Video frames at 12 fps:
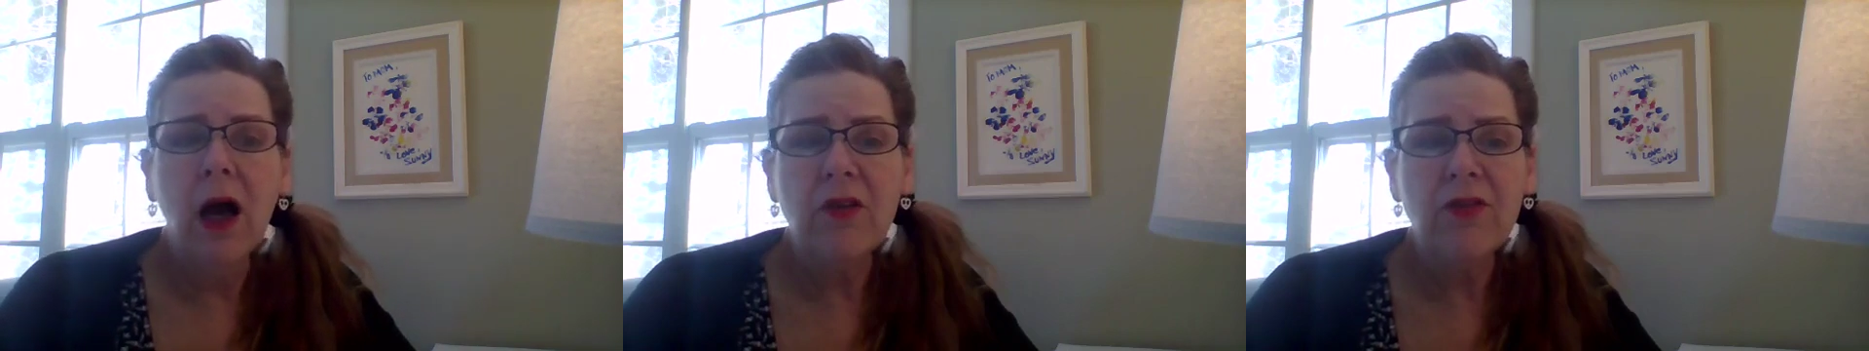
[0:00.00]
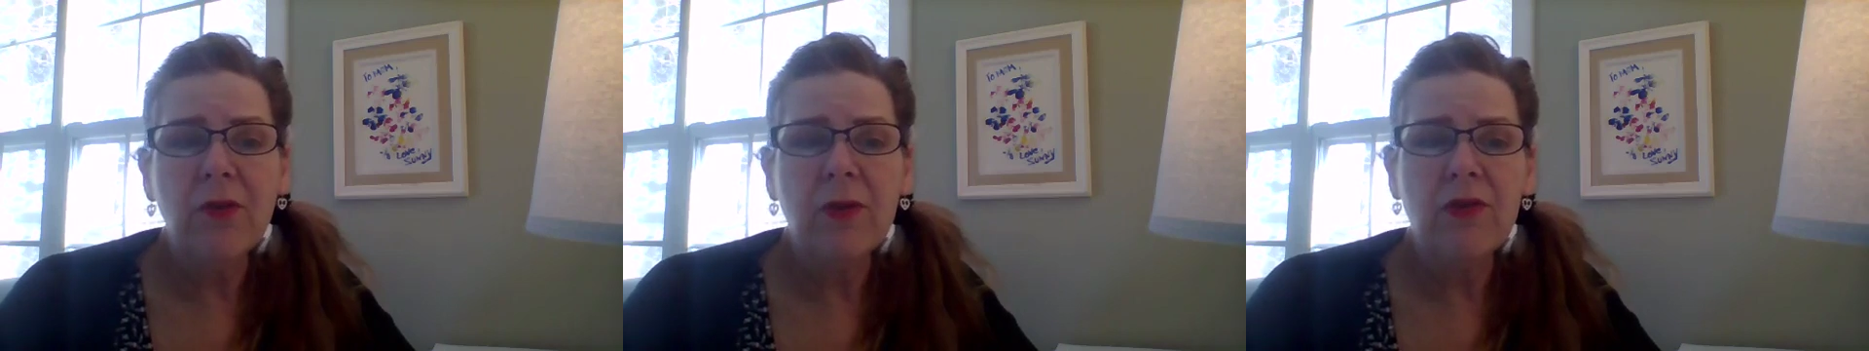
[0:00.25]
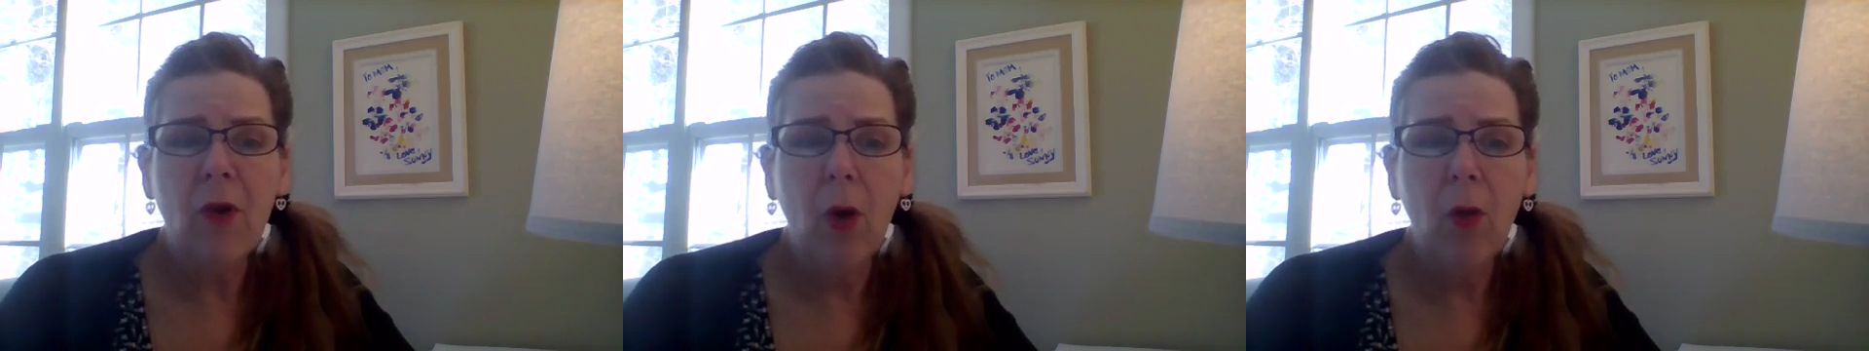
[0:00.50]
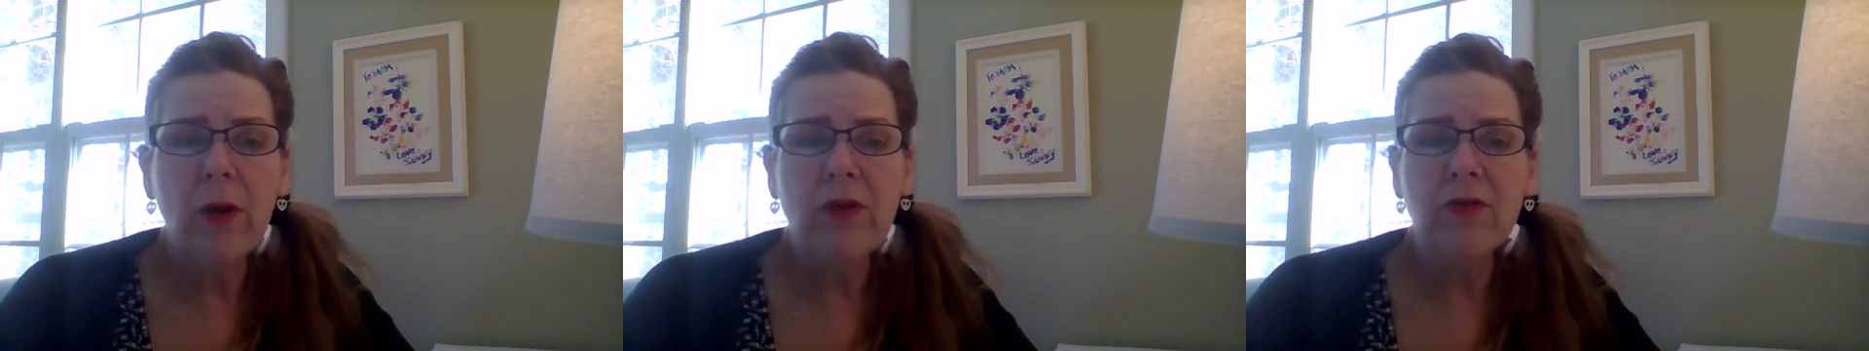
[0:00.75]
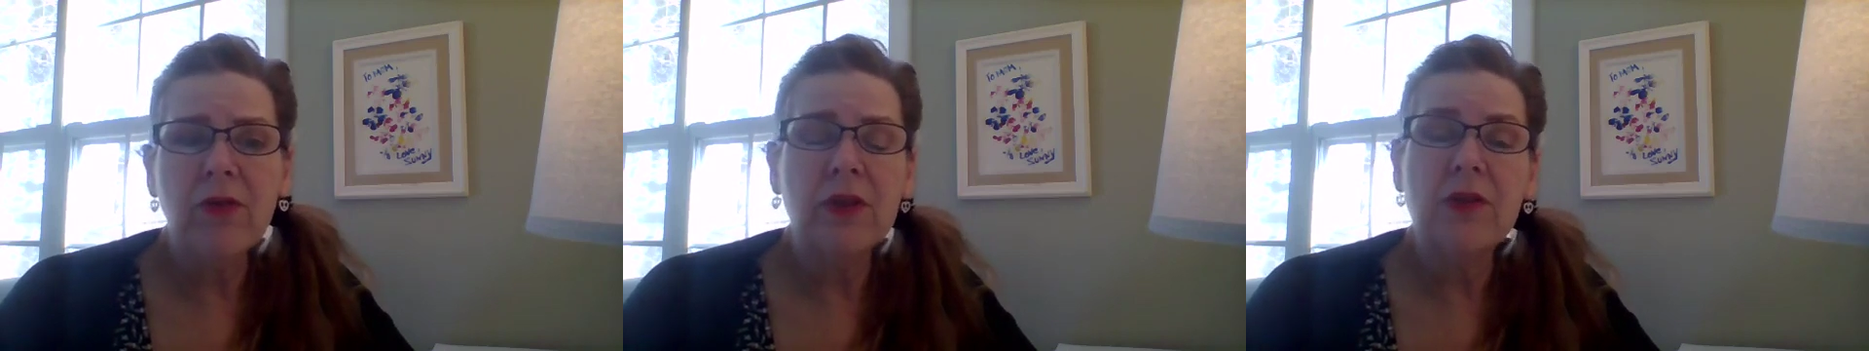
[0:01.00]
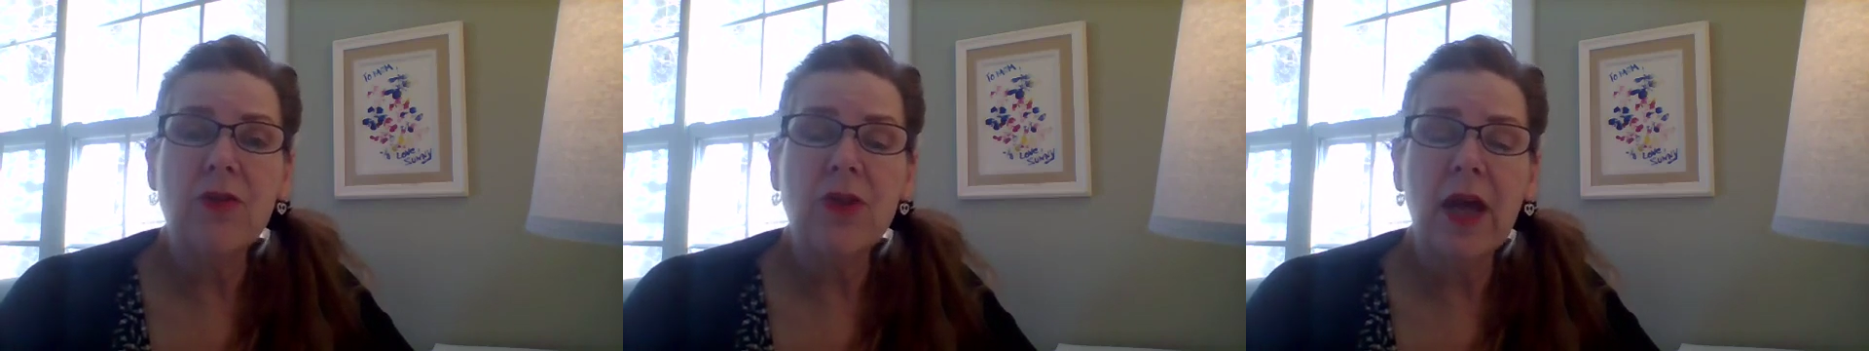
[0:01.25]
Also, it's always
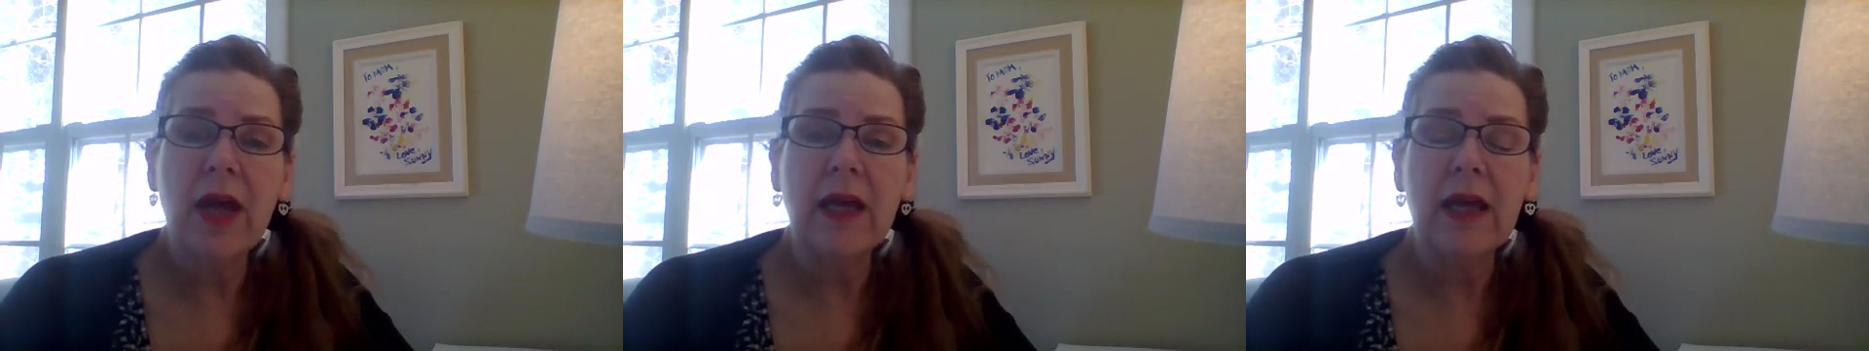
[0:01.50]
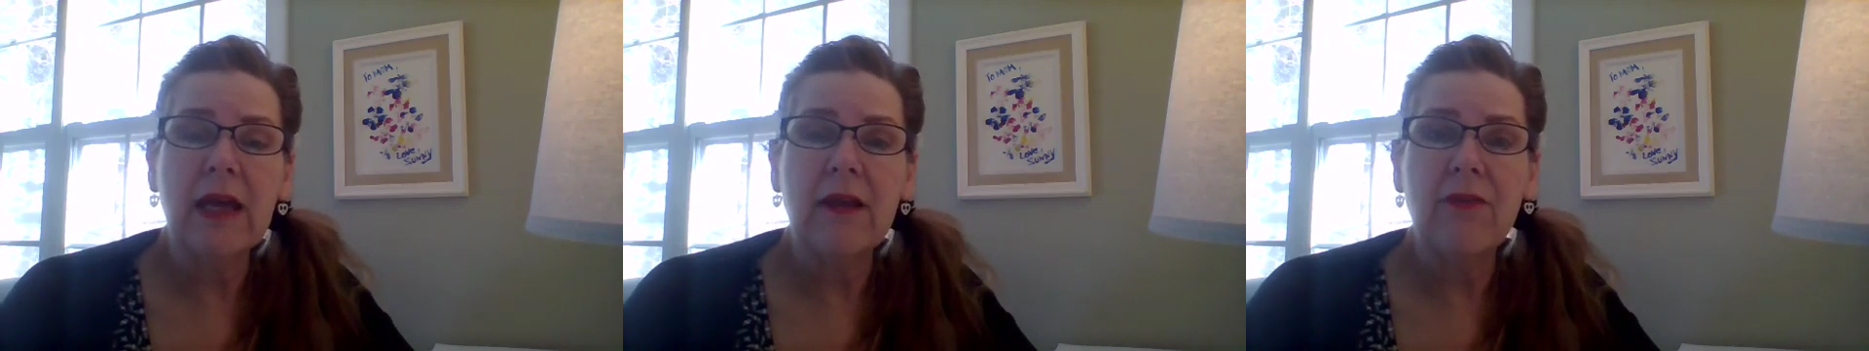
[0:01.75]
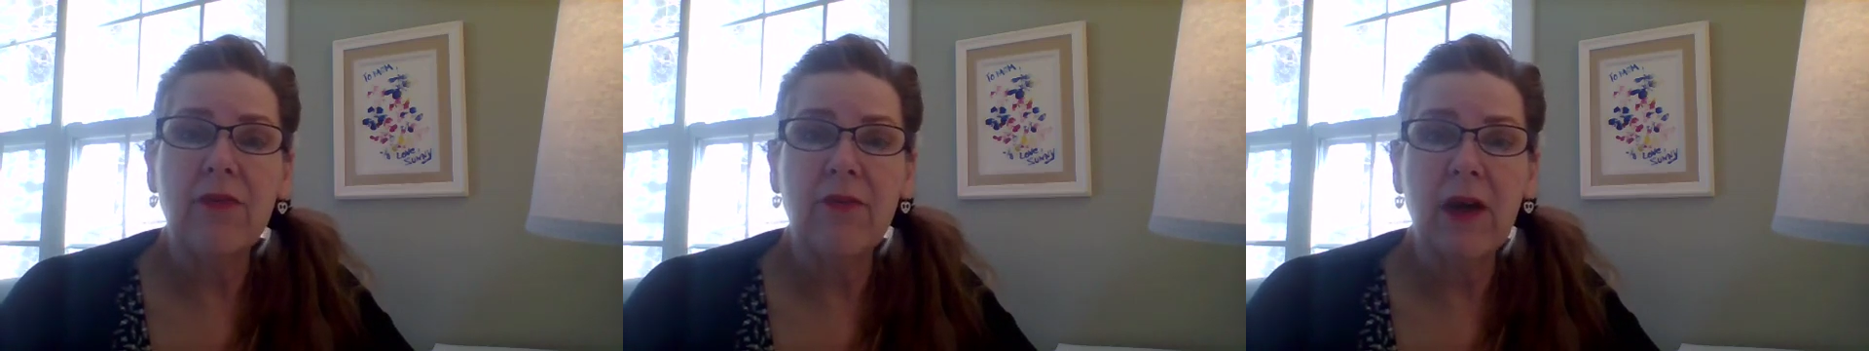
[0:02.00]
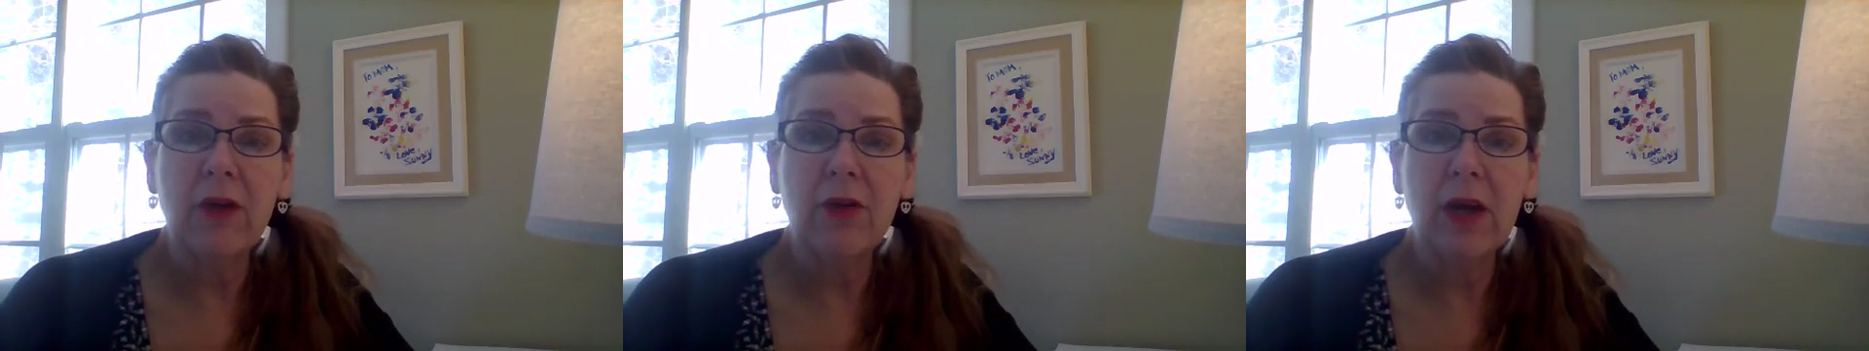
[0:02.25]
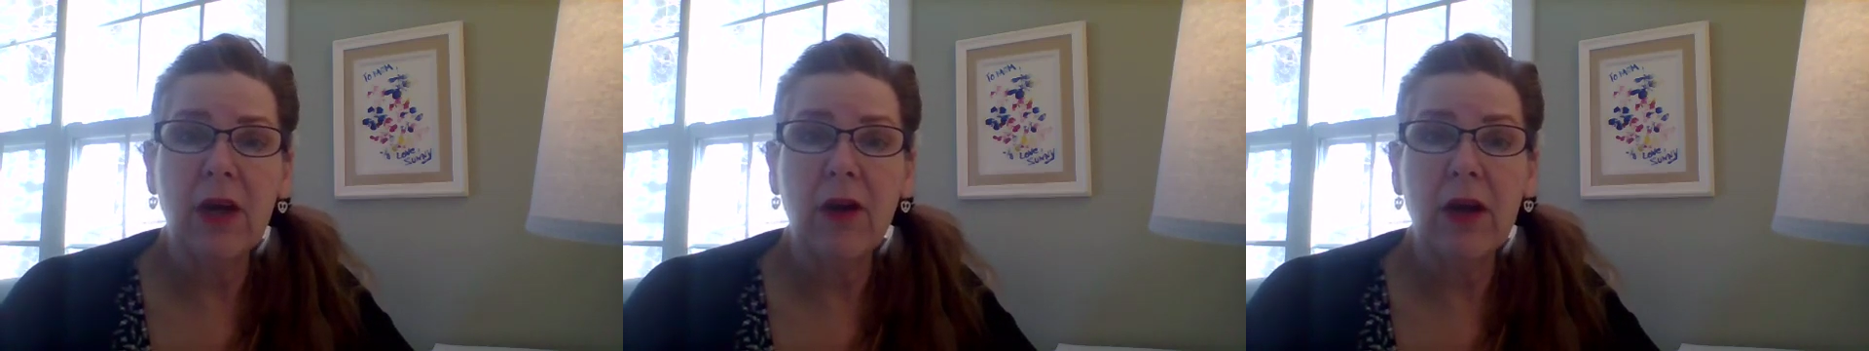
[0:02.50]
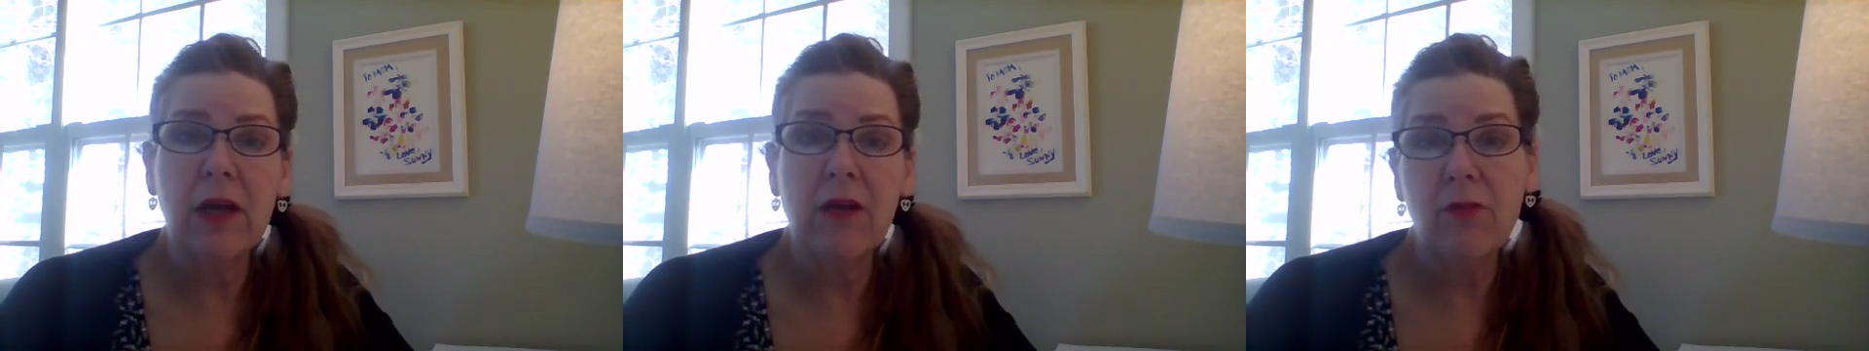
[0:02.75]
good to check if the veterinarian,